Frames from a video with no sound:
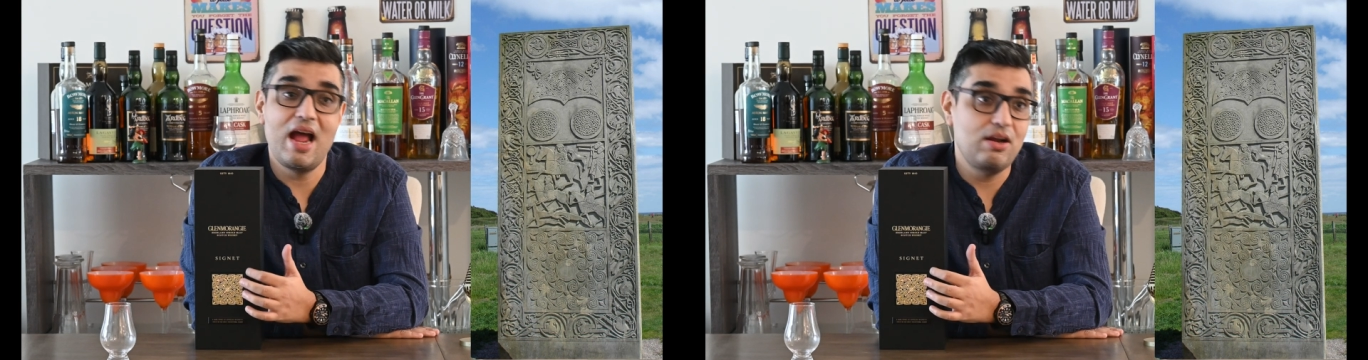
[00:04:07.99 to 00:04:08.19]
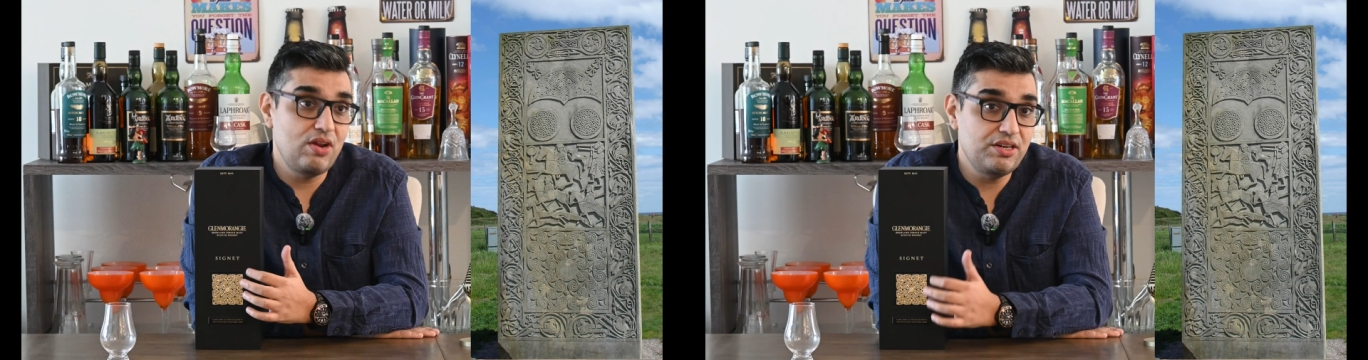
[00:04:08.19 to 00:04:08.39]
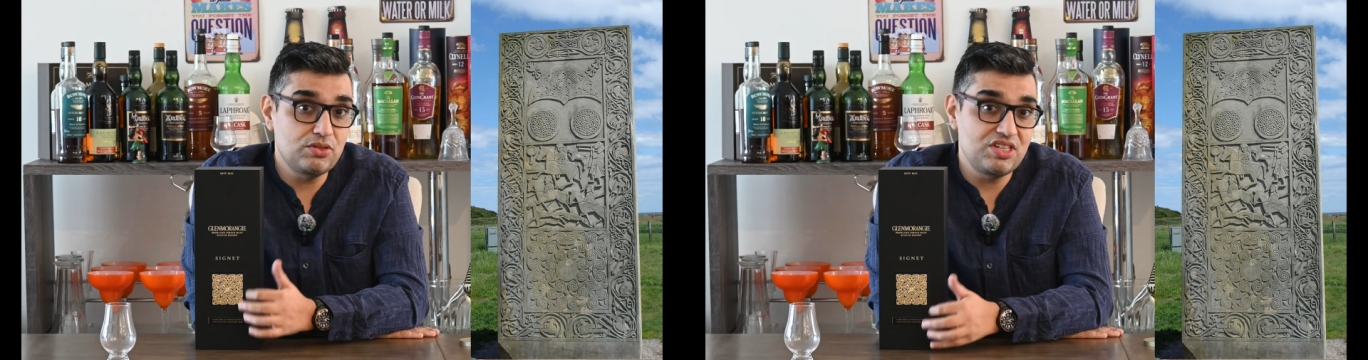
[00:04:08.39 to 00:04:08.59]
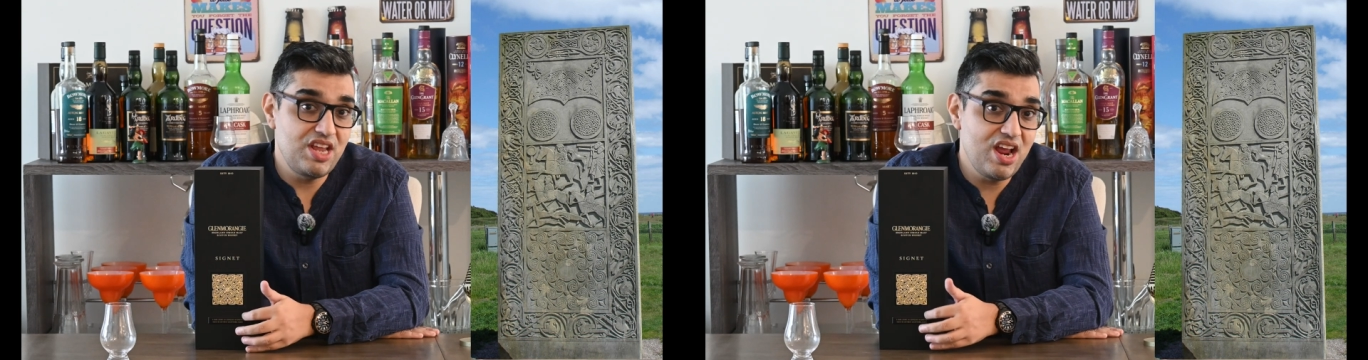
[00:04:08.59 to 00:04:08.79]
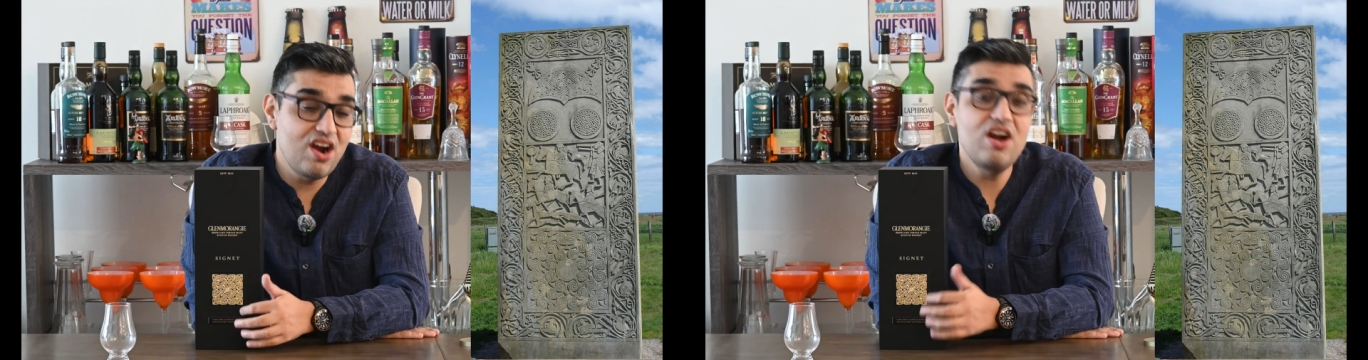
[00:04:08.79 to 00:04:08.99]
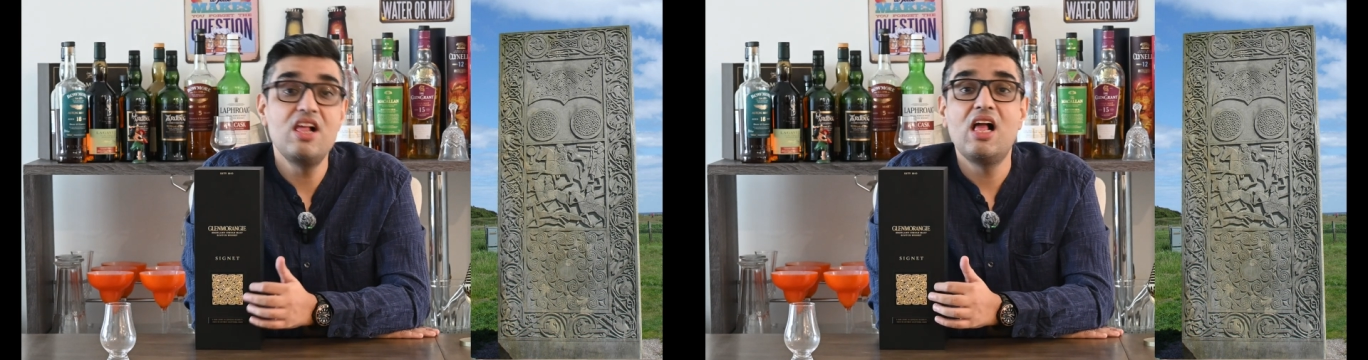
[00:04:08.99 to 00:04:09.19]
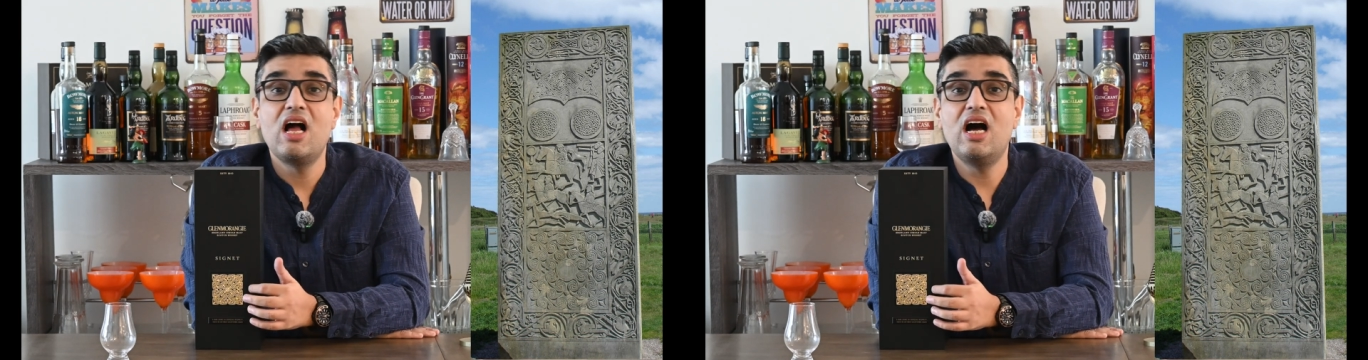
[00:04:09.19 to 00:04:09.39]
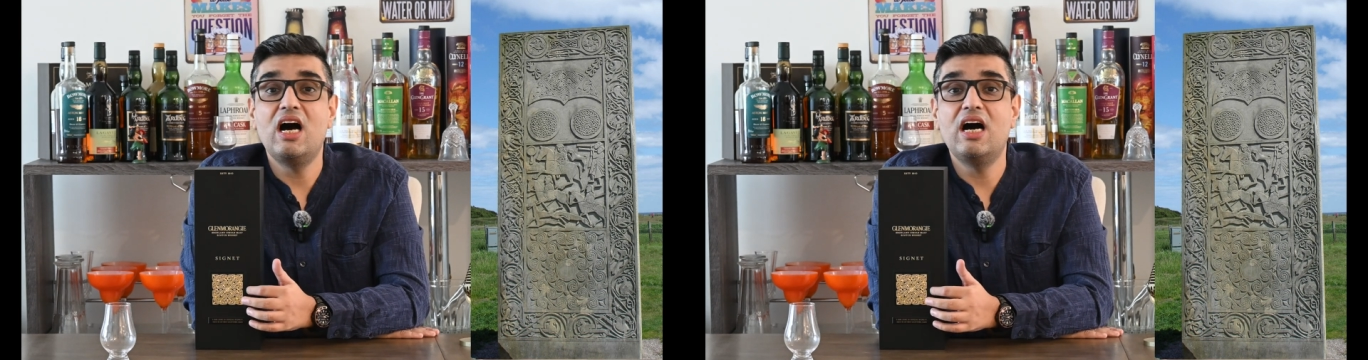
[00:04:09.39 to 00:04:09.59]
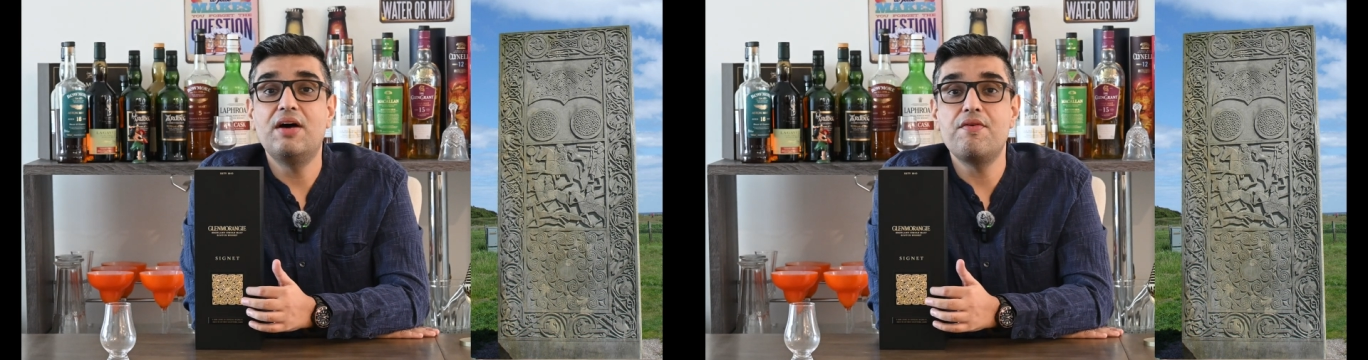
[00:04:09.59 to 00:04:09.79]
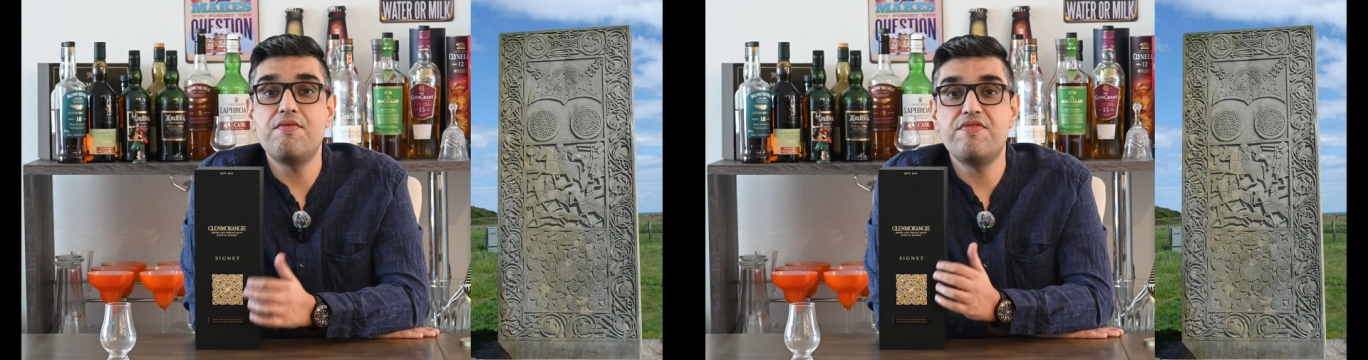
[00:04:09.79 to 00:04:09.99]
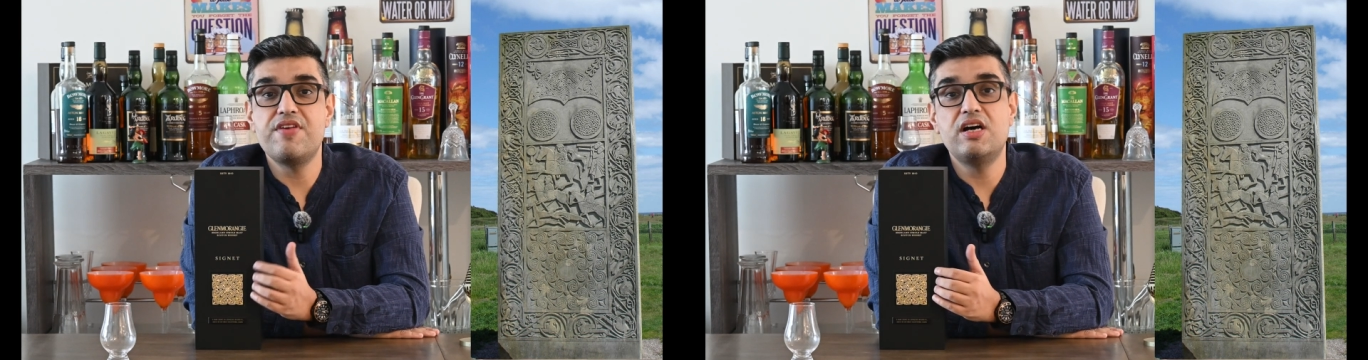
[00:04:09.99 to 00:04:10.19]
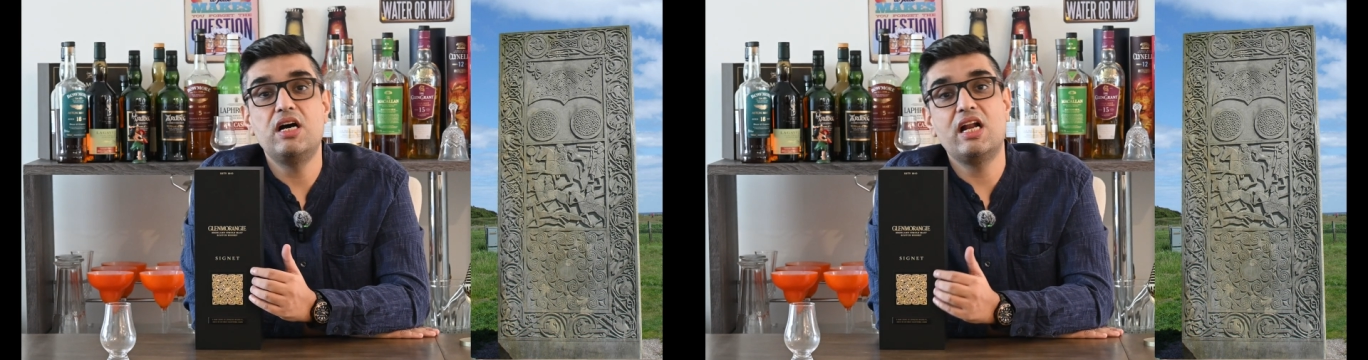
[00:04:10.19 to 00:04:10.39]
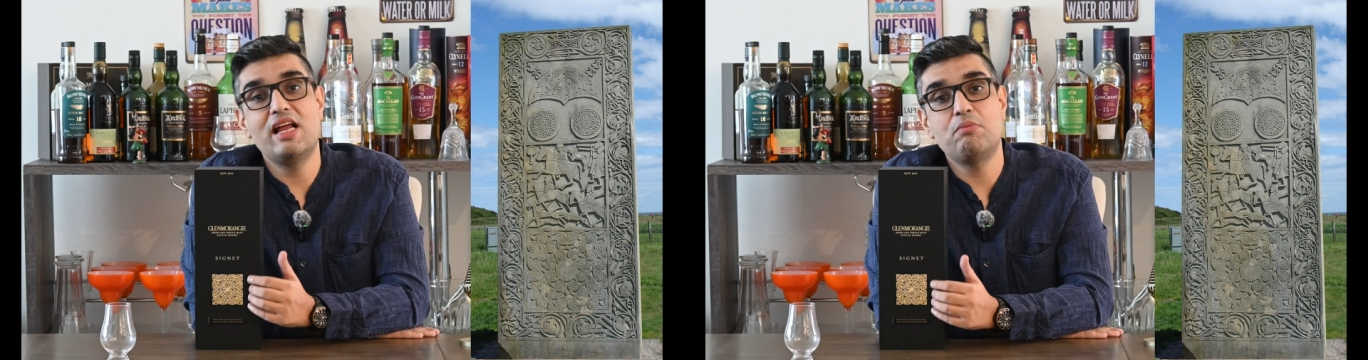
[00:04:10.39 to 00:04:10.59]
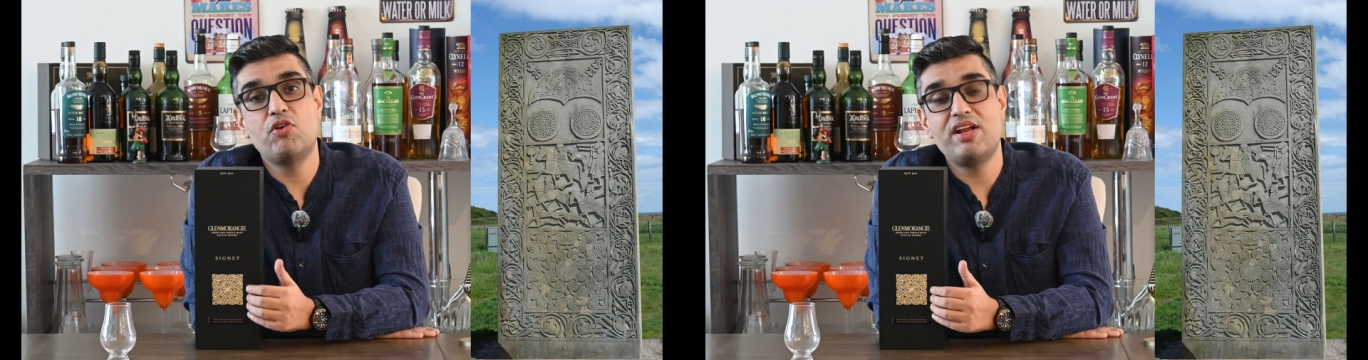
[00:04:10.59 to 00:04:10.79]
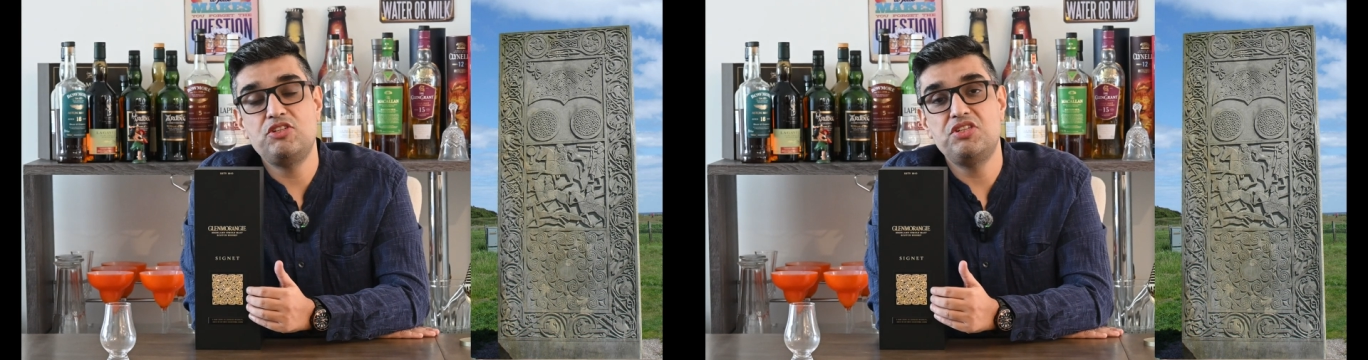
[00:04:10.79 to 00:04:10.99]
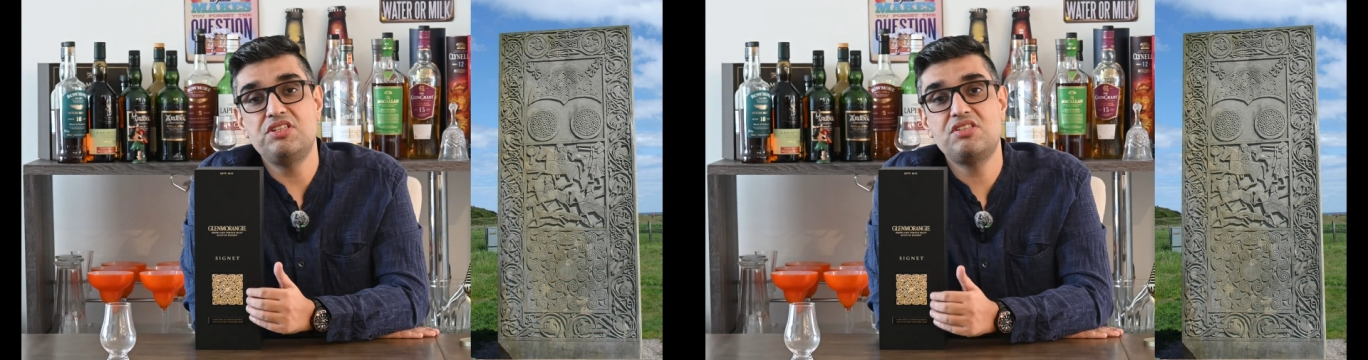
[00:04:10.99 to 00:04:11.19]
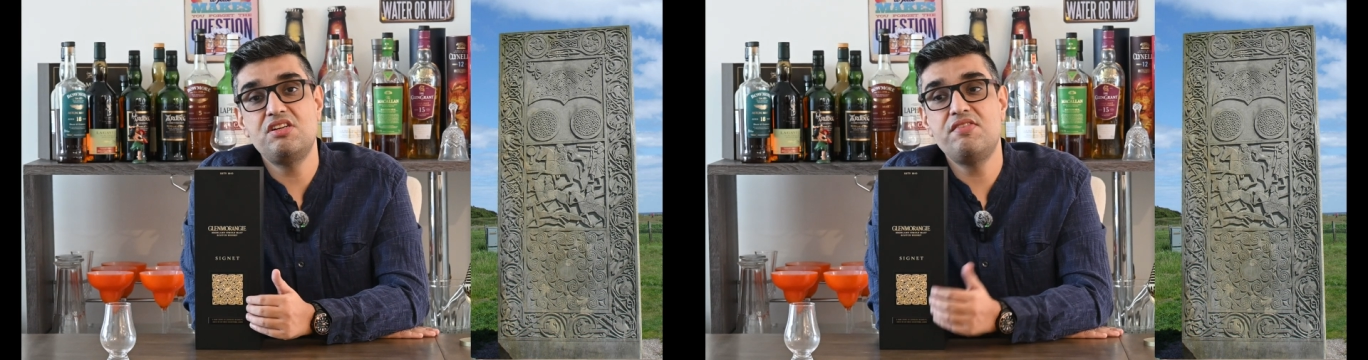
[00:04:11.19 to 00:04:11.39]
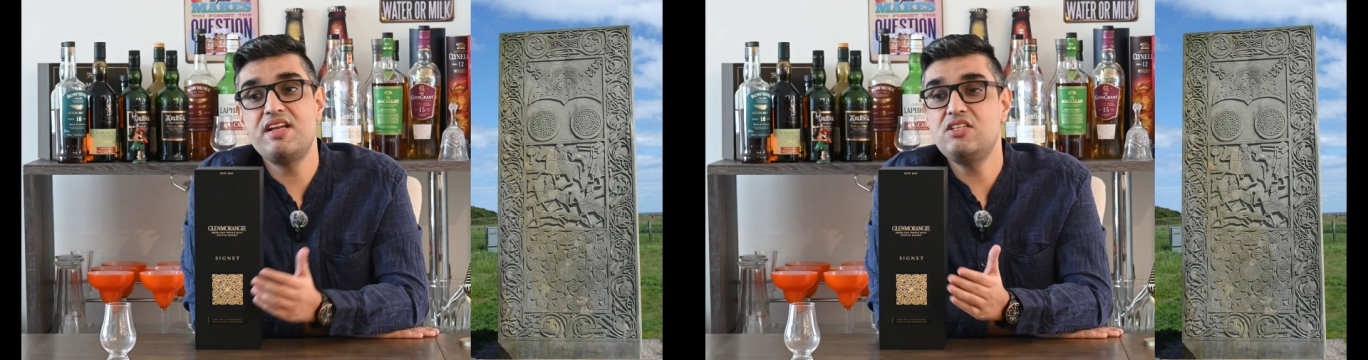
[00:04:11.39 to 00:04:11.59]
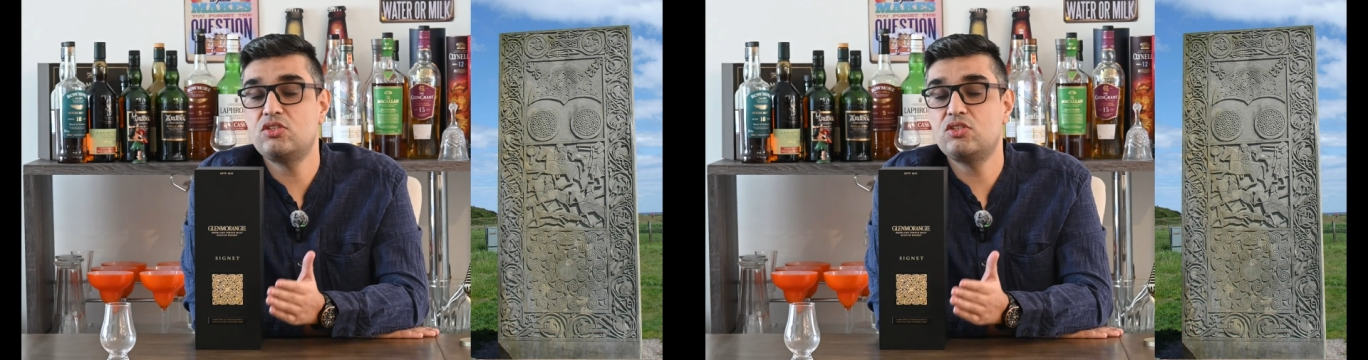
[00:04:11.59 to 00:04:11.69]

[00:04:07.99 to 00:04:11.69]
and it is near the Glenmorangie Distillery,